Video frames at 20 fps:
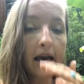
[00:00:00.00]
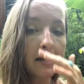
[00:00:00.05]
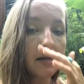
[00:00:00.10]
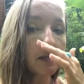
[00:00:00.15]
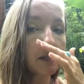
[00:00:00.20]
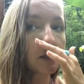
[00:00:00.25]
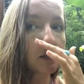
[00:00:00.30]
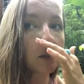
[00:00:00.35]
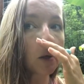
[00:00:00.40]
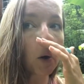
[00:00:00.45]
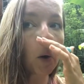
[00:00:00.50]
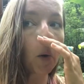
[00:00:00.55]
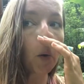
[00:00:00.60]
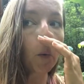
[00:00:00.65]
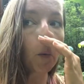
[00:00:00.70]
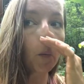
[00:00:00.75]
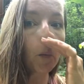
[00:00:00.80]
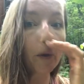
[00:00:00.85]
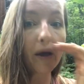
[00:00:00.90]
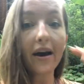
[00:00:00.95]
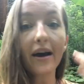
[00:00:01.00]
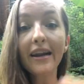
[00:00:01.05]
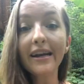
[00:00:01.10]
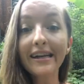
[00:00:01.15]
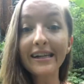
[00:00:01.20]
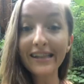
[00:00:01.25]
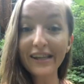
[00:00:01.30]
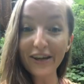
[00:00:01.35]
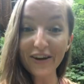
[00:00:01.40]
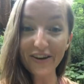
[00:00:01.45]
So we got to
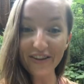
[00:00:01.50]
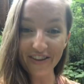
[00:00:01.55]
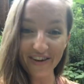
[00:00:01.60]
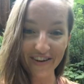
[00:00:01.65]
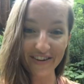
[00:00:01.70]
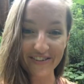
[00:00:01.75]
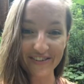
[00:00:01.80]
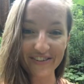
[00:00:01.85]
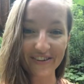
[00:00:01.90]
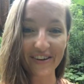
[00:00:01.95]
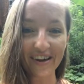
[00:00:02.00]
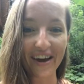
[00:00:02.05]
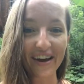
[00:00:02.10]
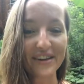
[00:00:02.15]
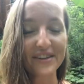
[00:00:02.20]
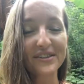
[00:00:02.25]
clear those, okay?